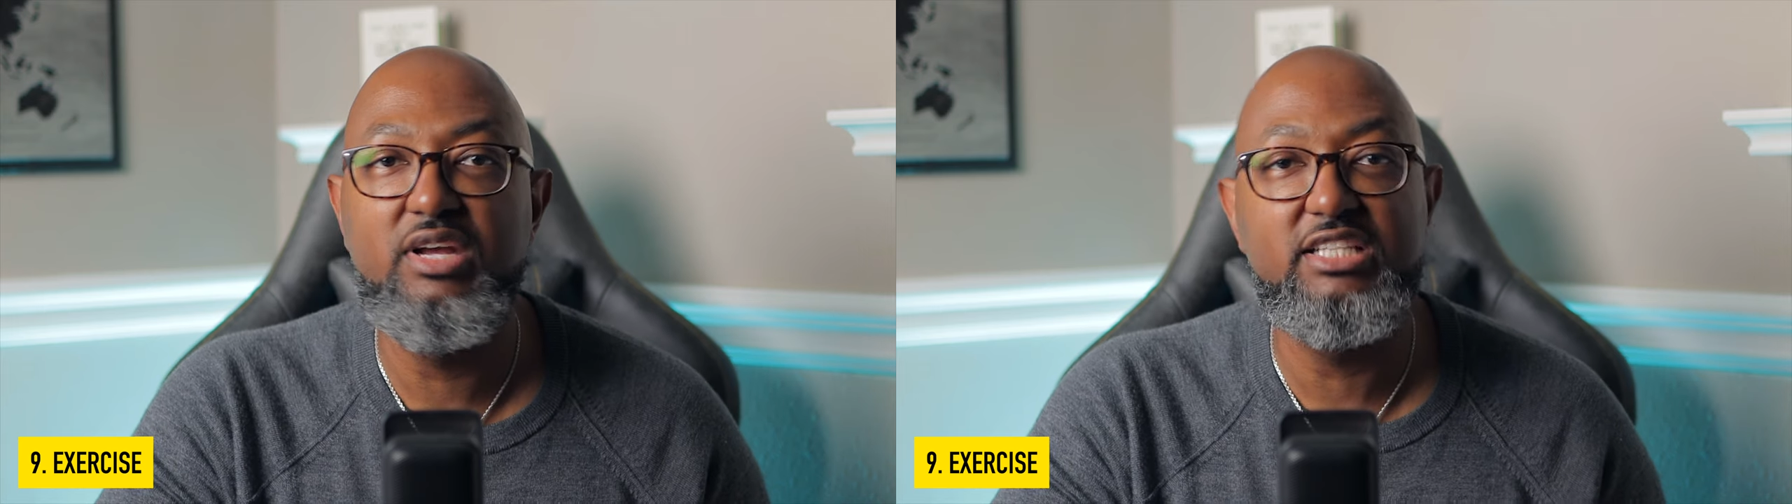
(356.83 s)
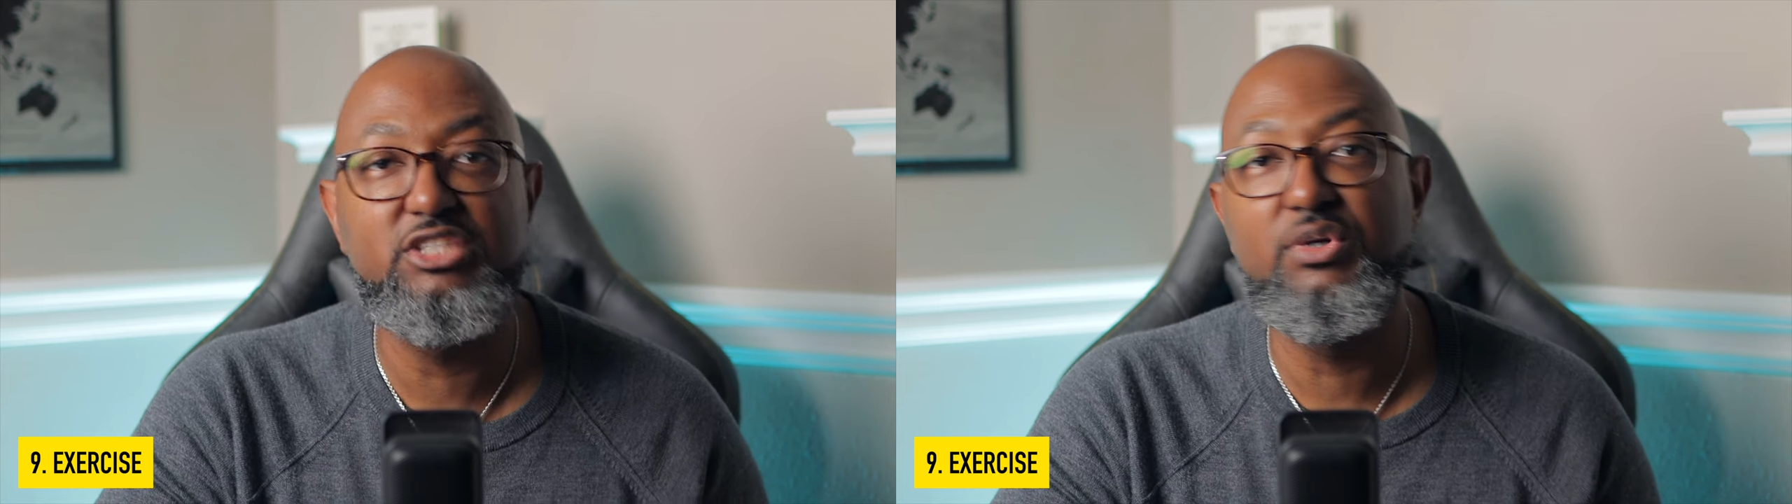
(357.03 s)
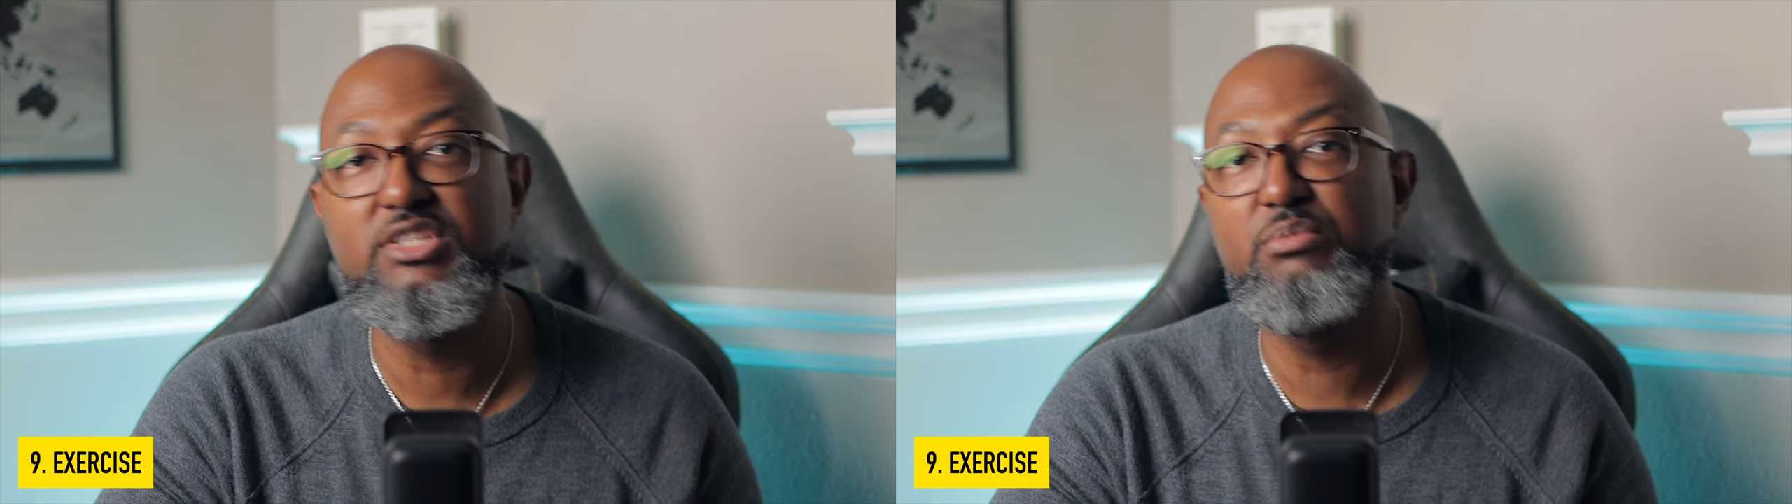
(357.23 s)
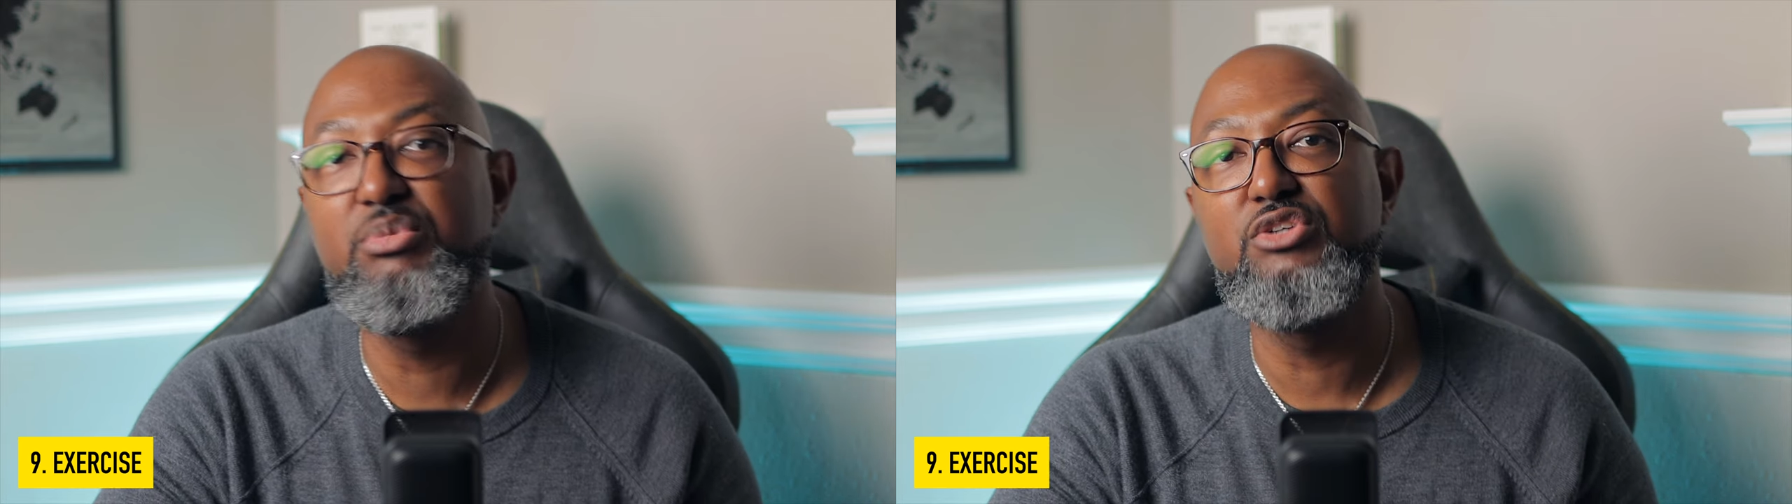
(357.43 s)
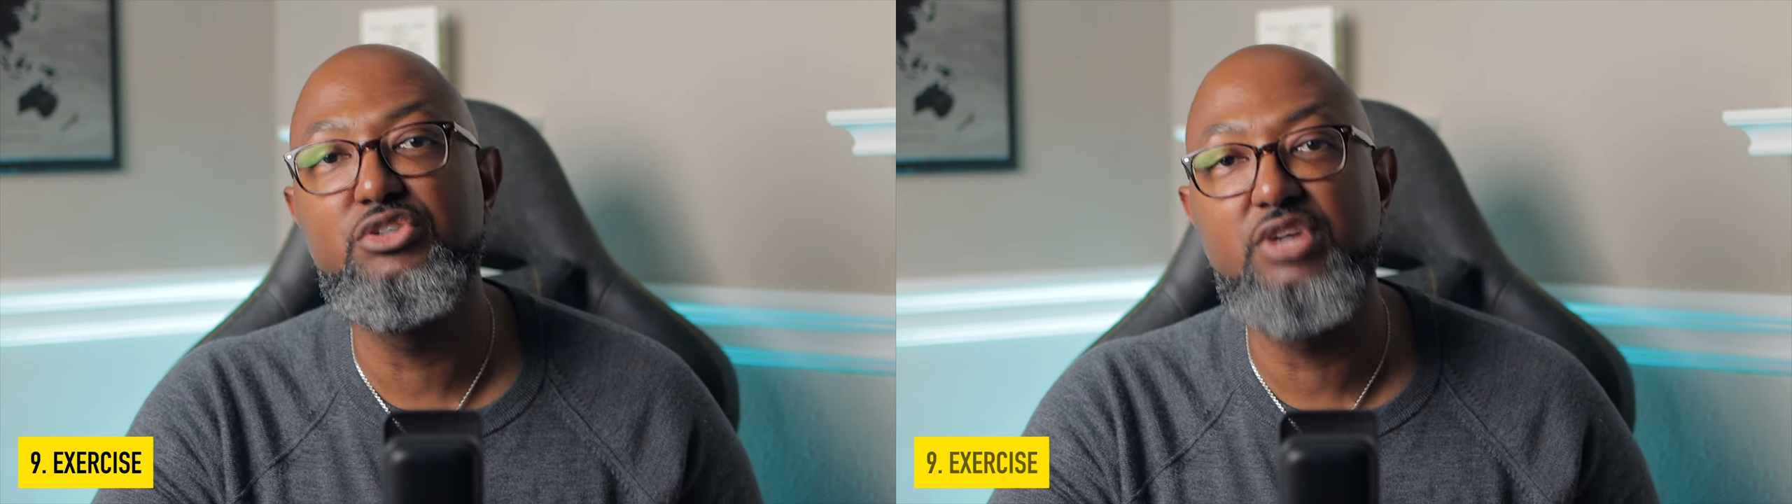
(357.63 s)
is going to
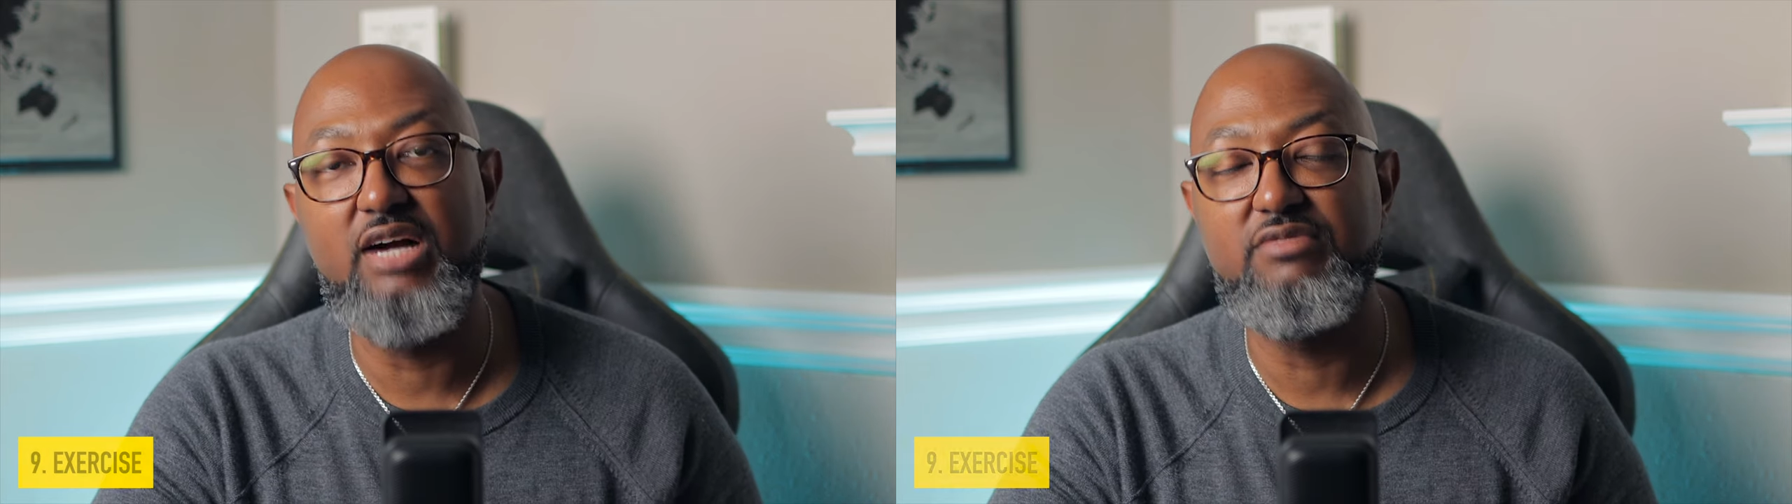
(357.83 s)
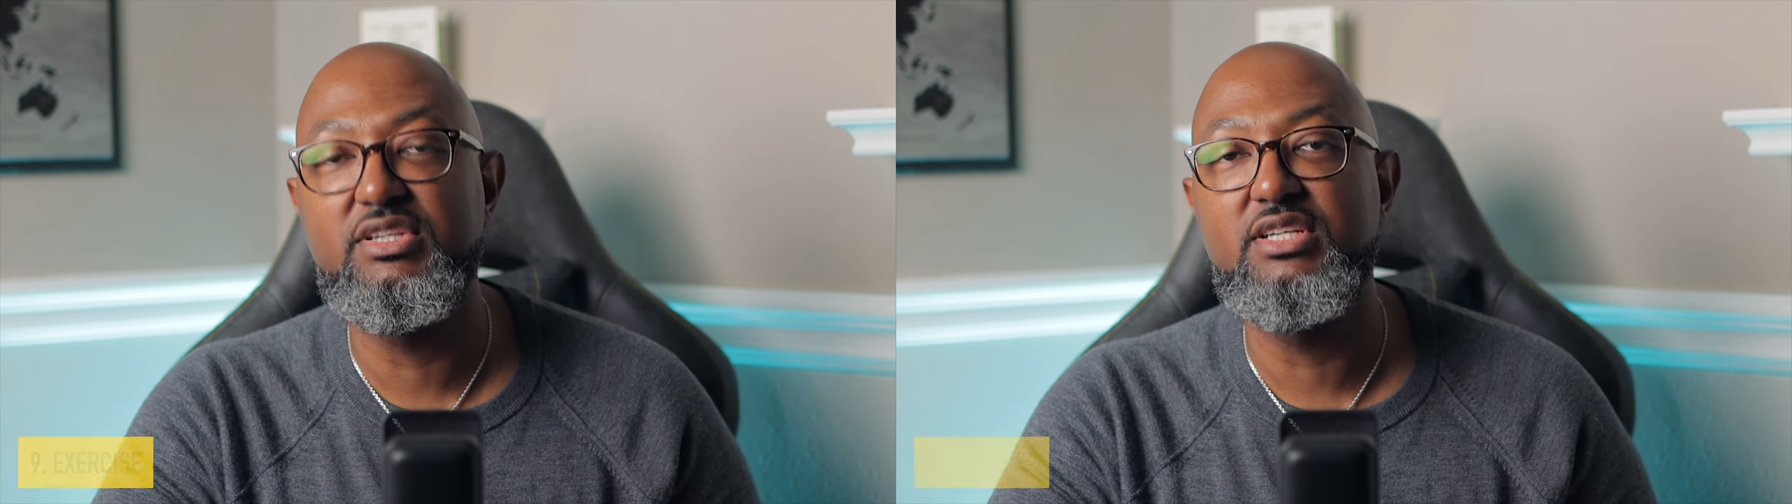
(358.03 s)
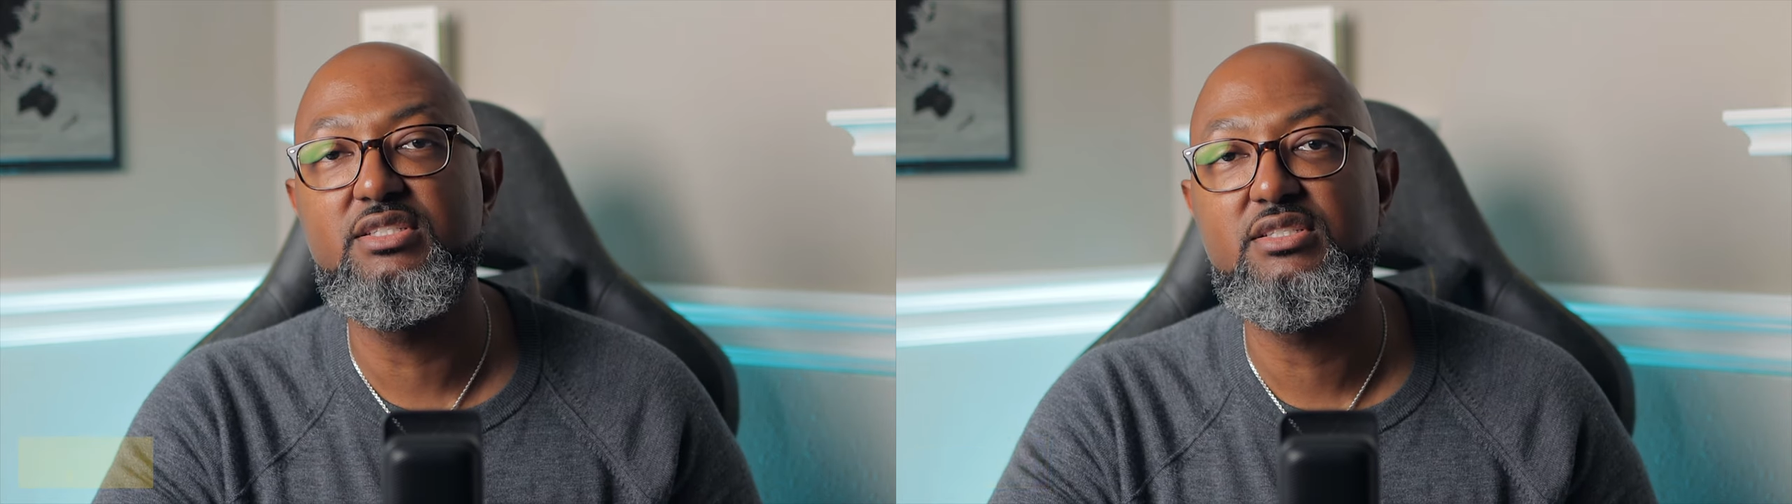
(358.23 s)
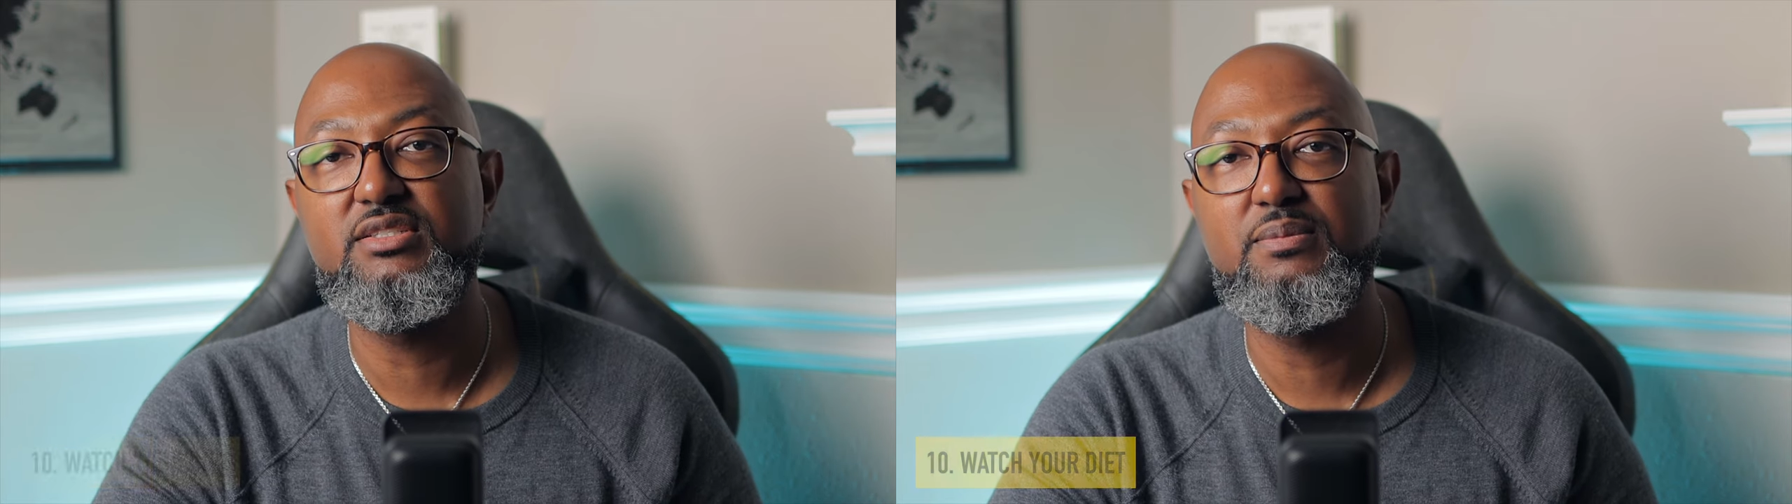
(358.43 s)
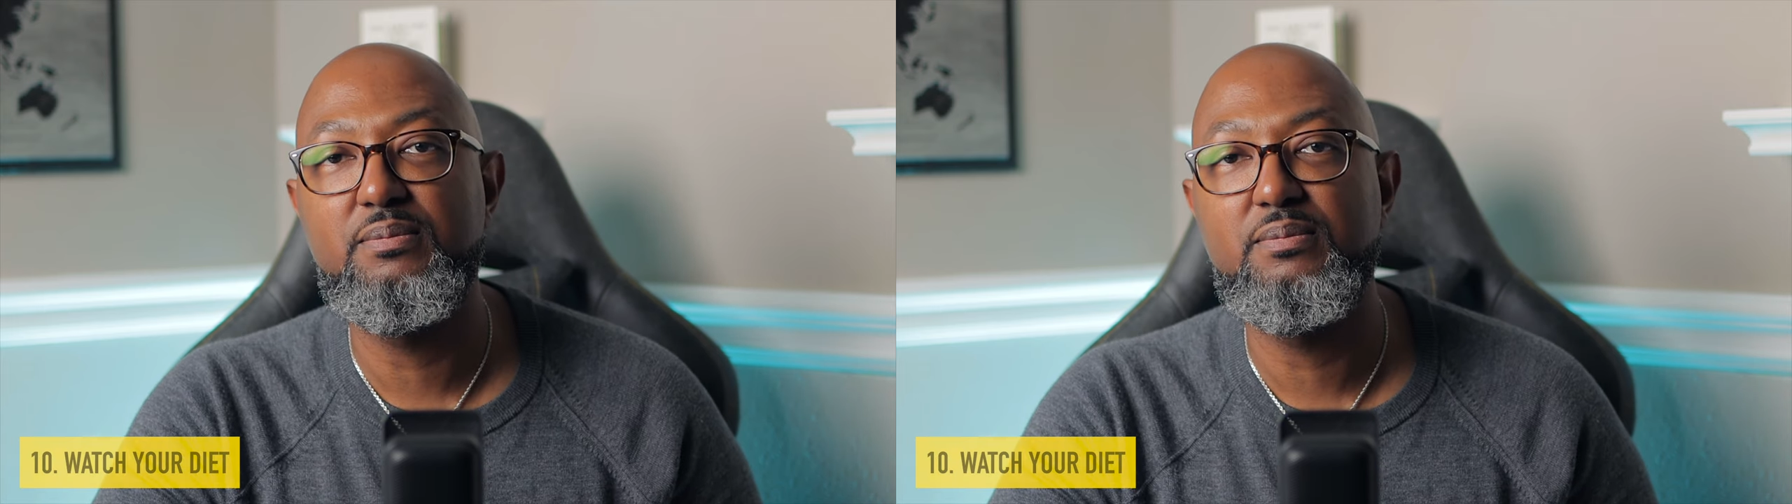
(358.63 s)
build your confidence.